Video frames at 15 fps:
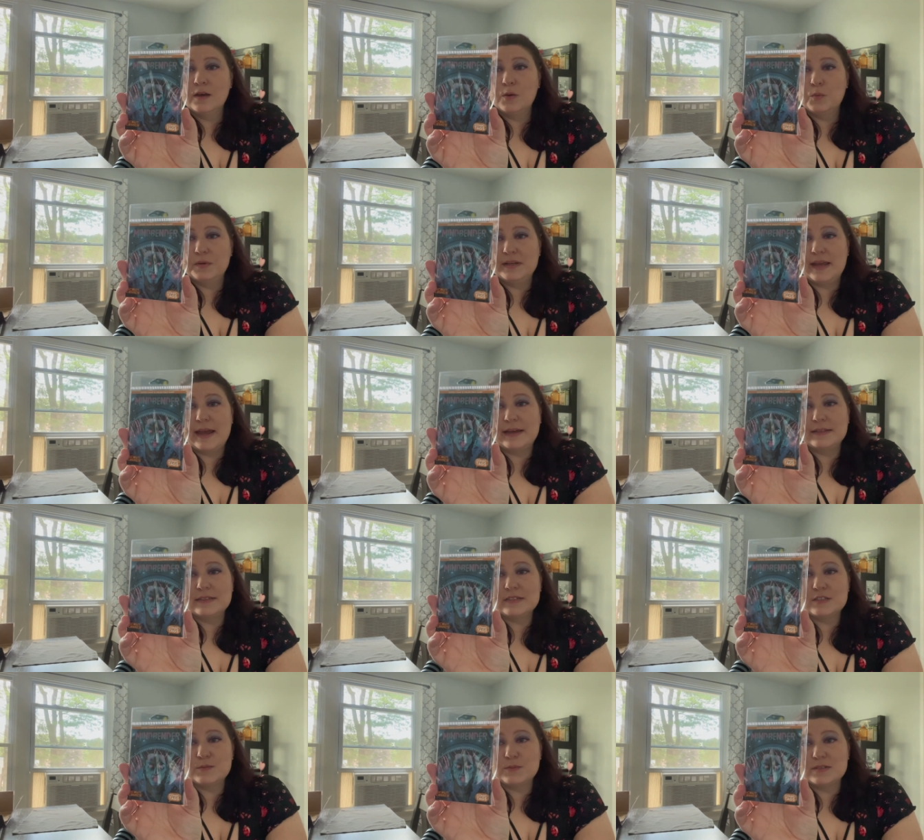When
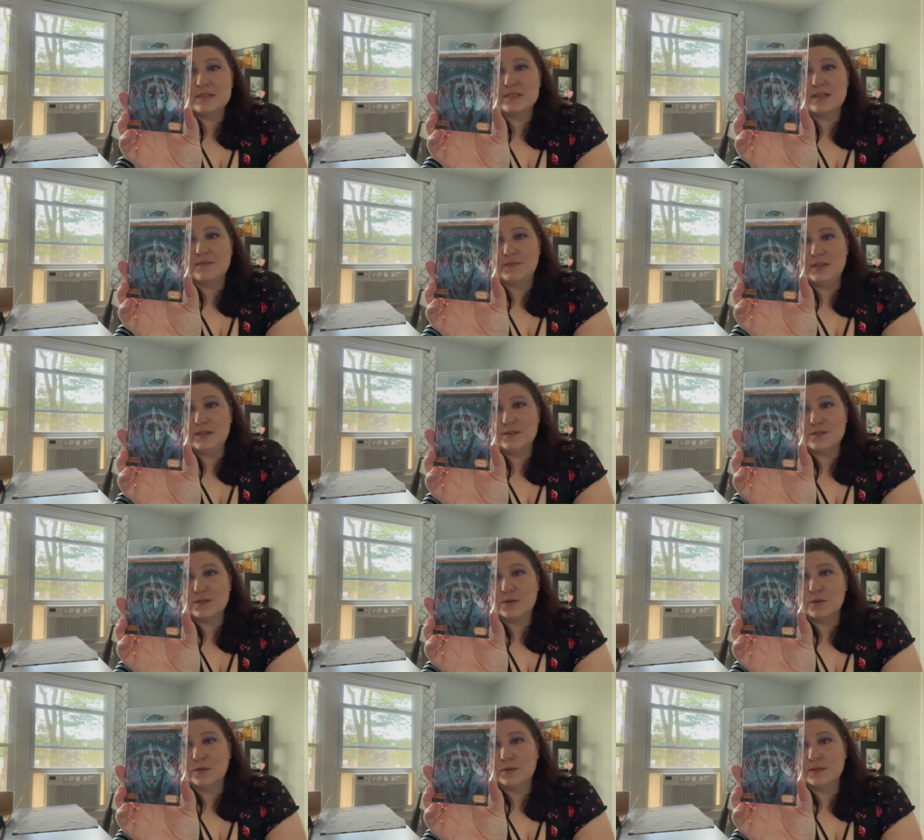Alex was seven years
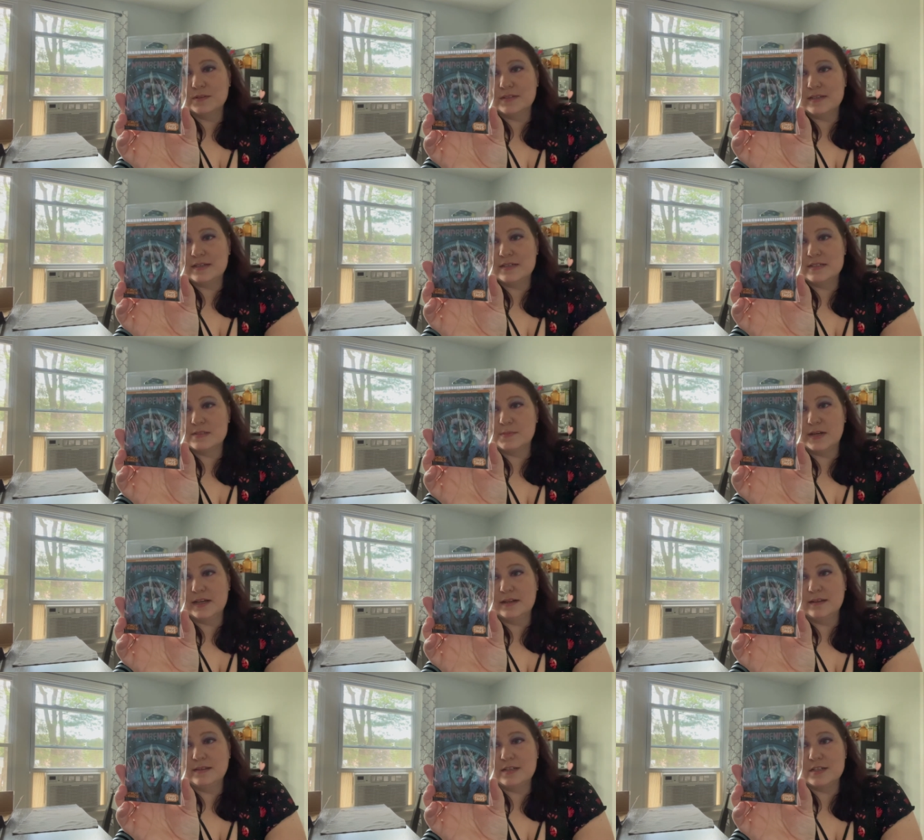old, his
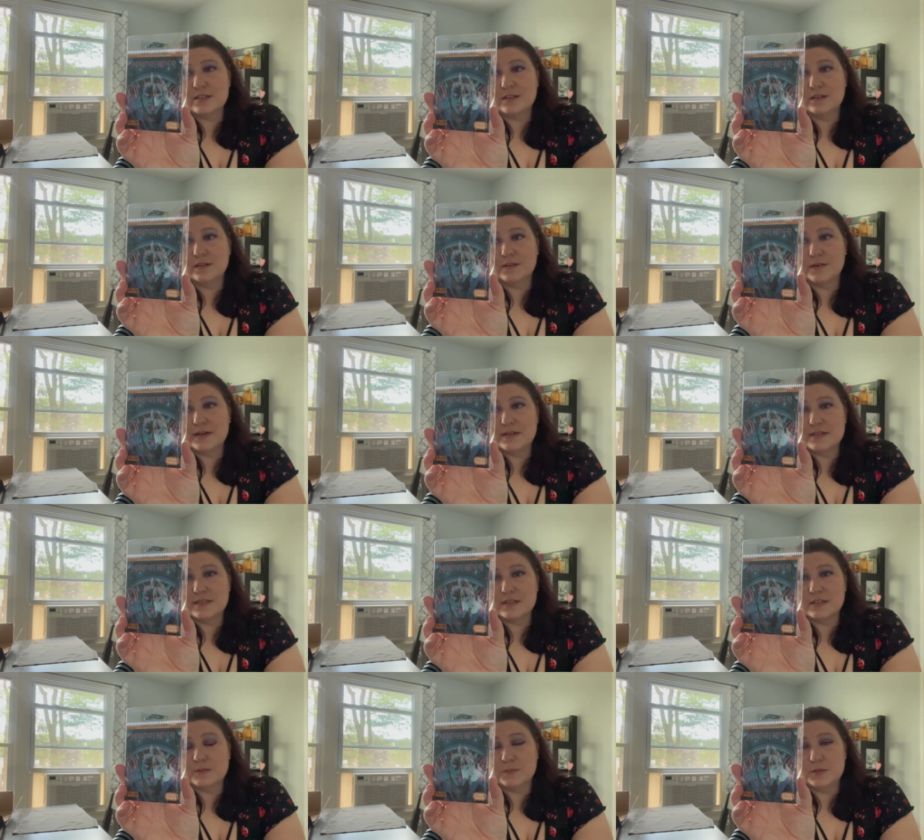mind unleashed a horrendous
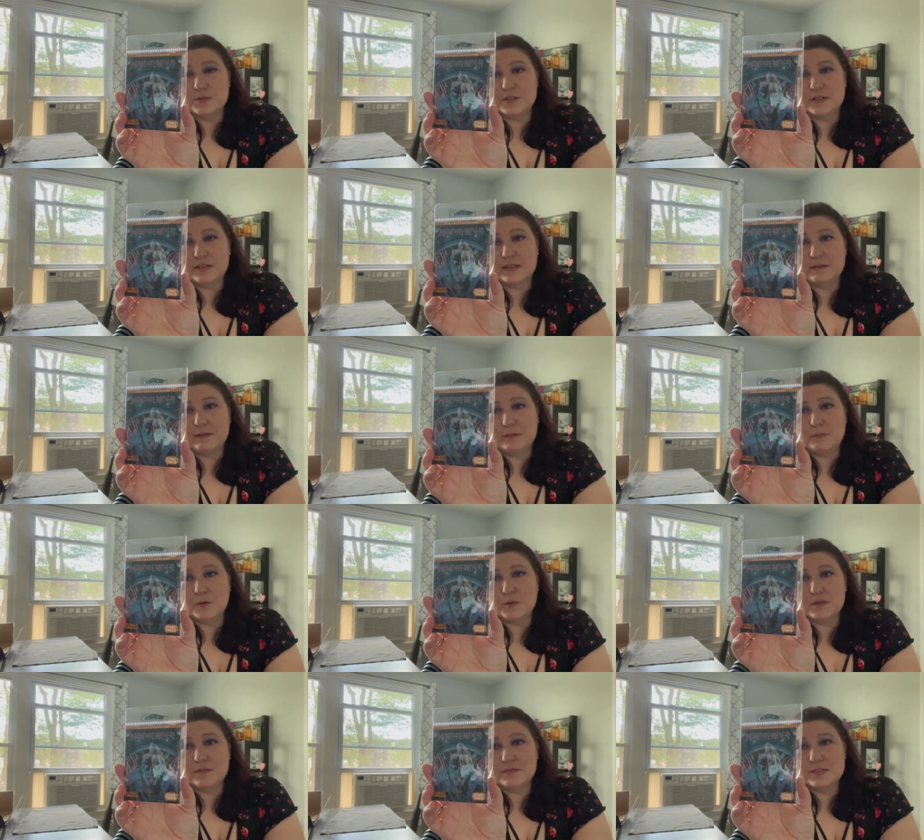explosion, killing
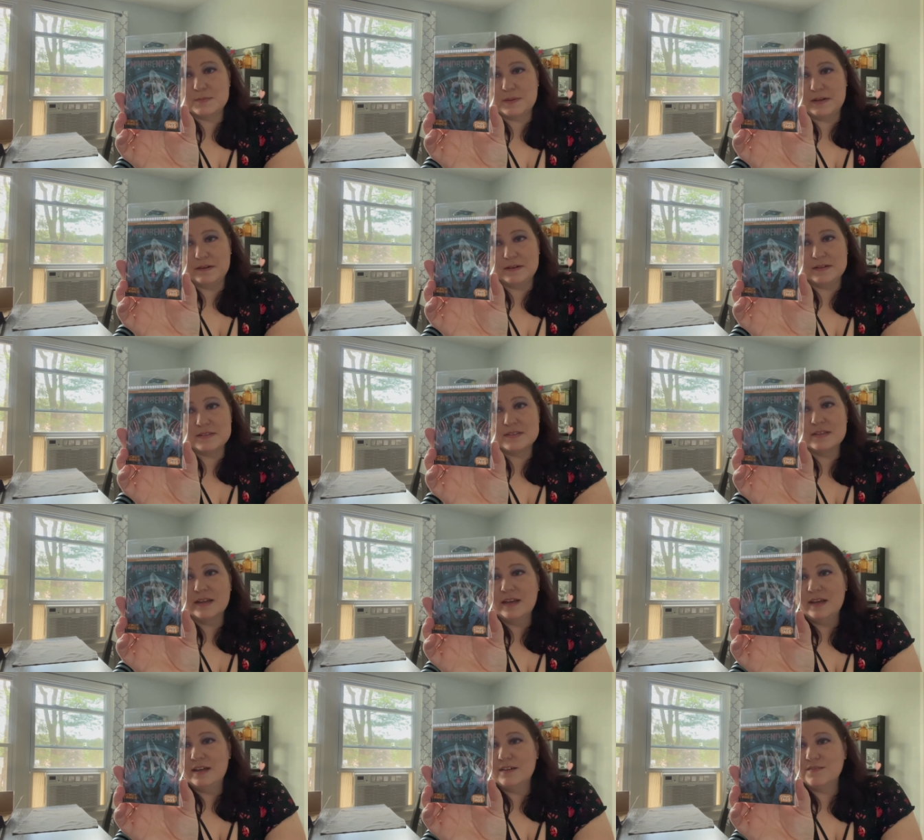both of his parents.
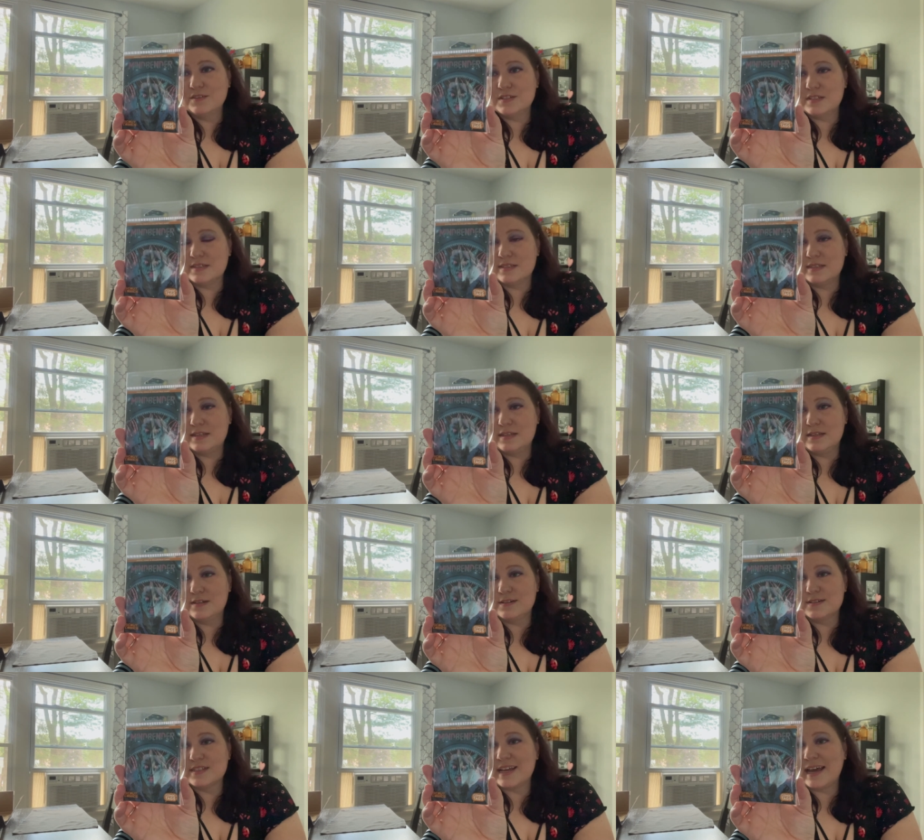For 16
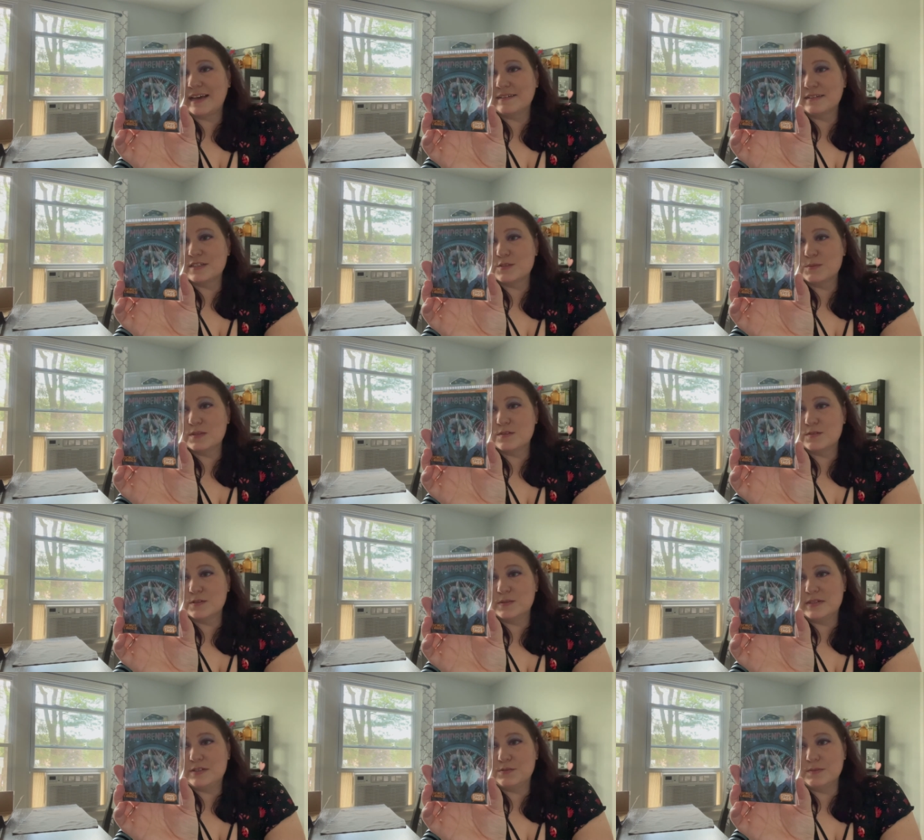years, Alex
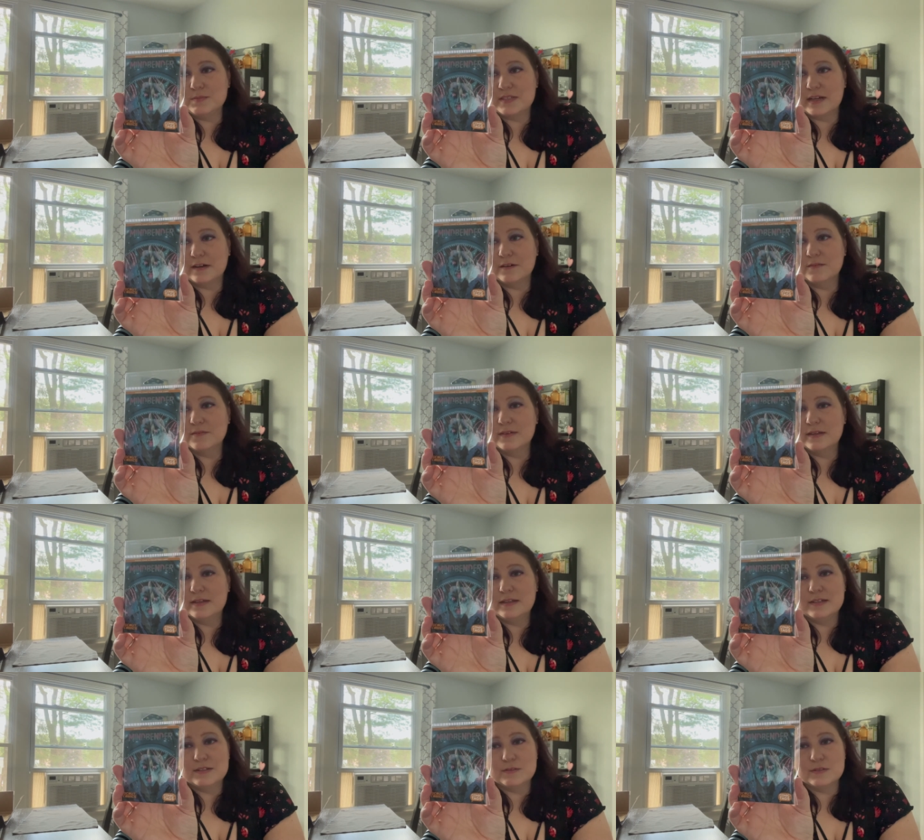withdrew into himself,
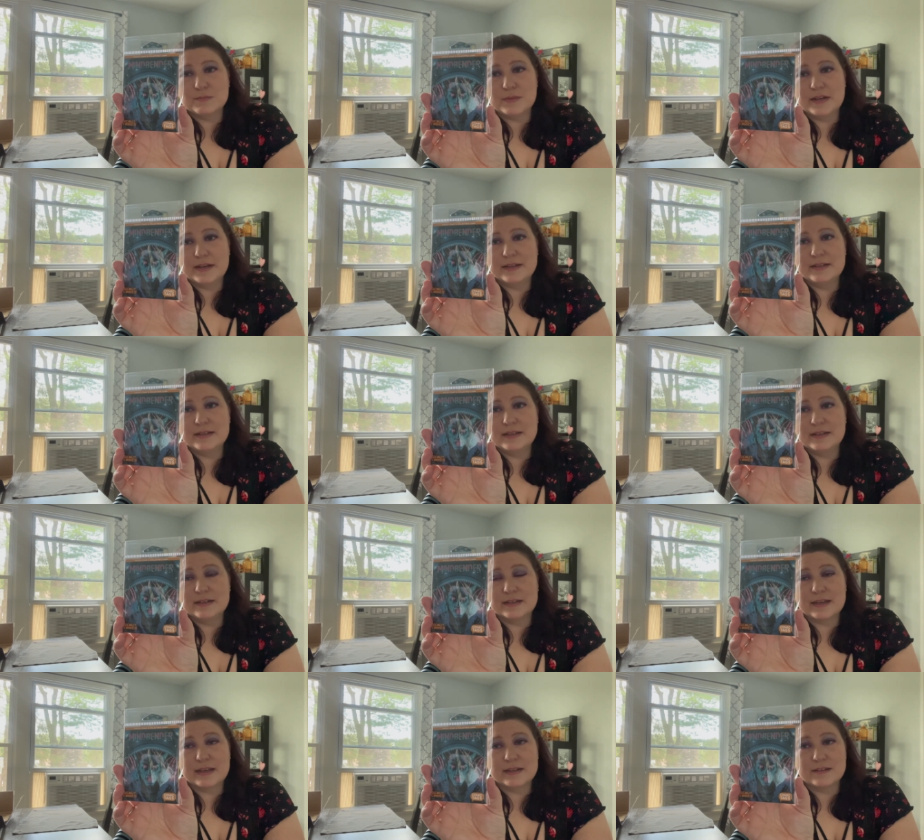into his mind, in a
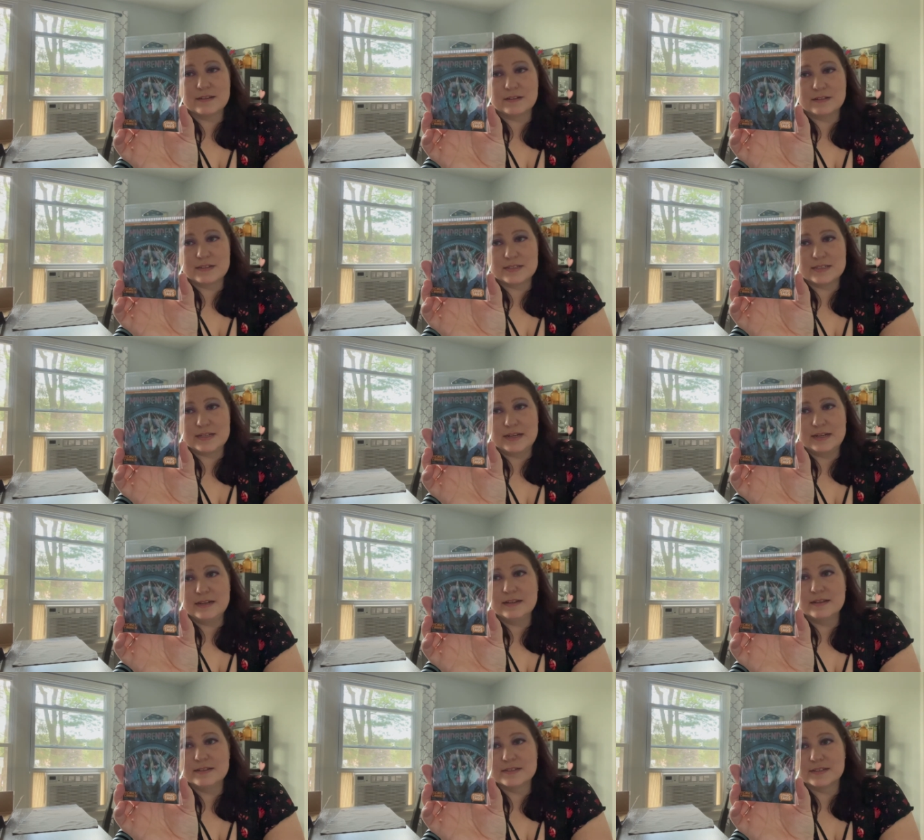catatonic state
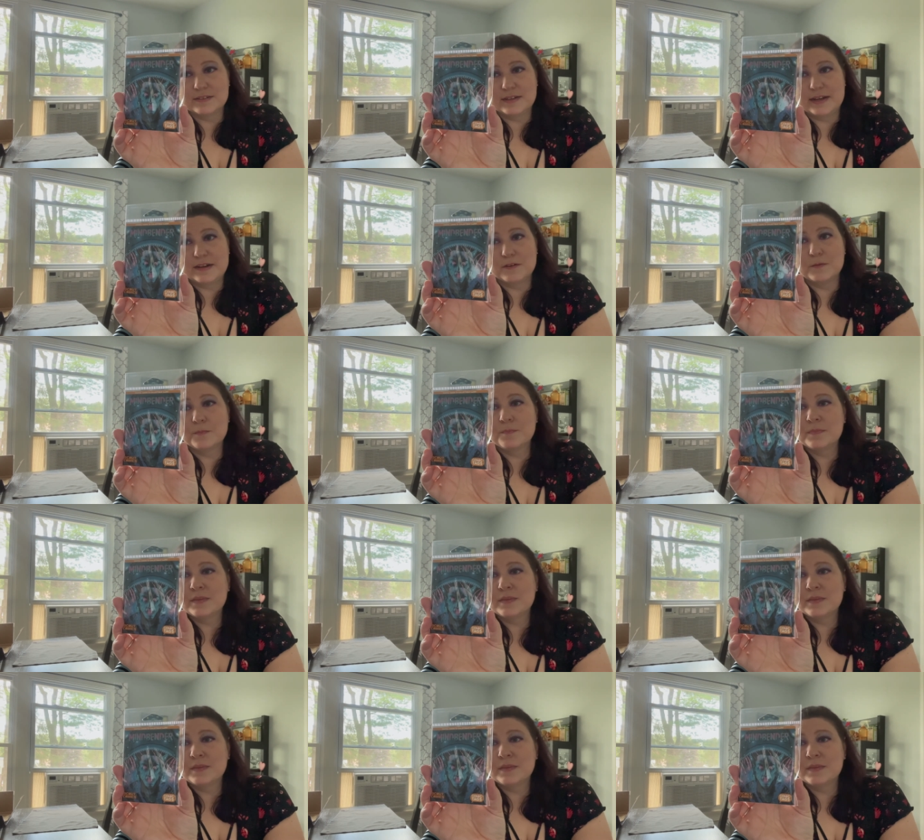until now.